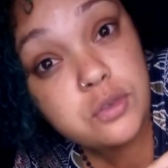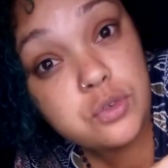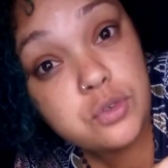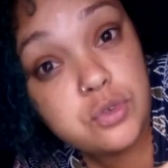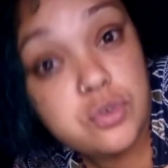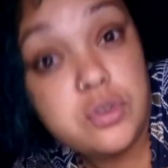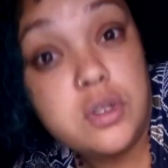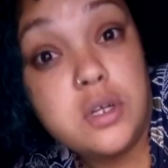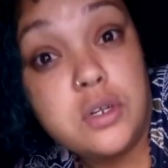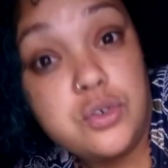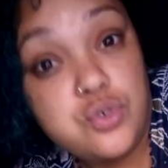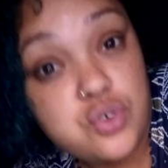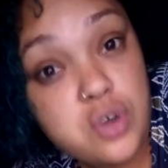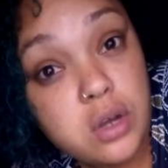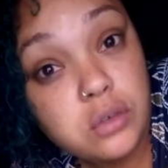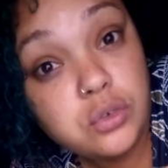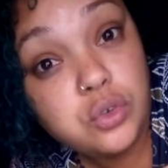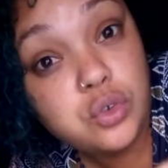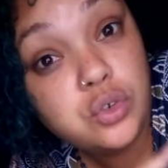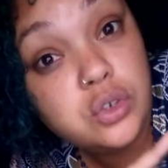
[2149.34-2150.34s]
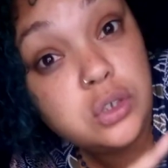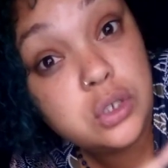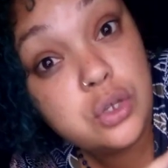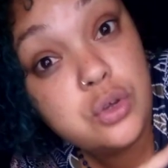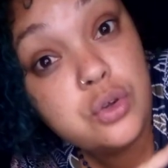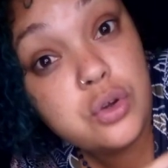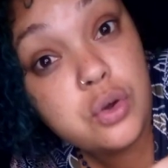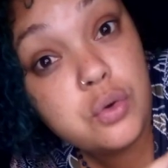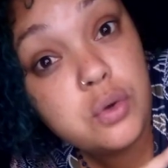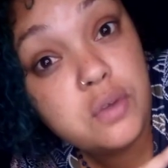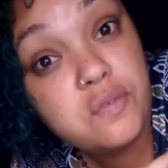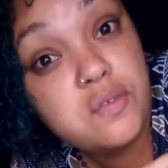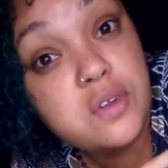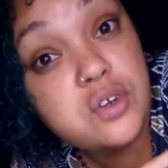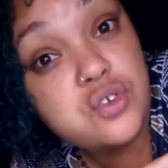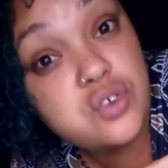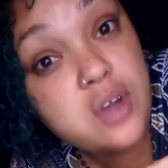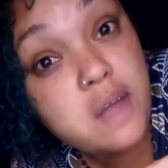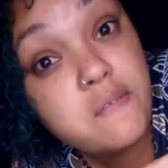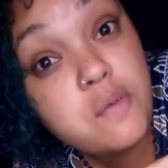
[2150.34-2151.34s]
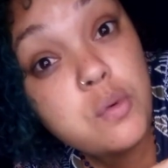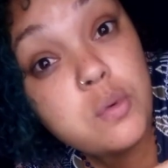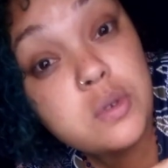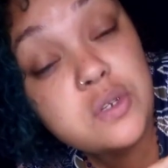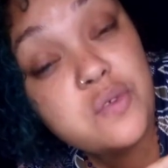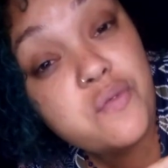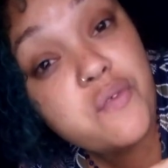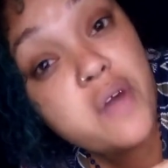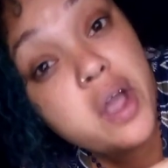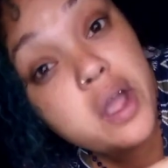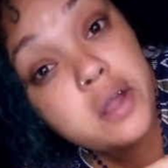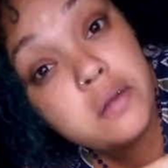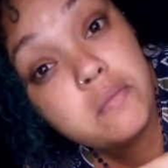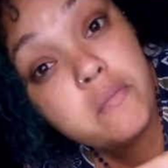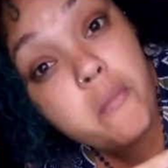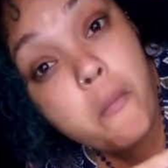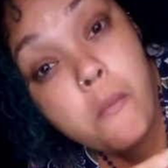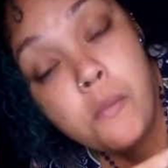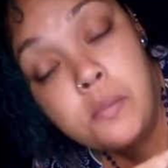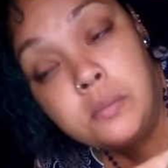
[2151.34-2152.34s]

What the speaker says: to the truck to see, you know, if the driver was fine.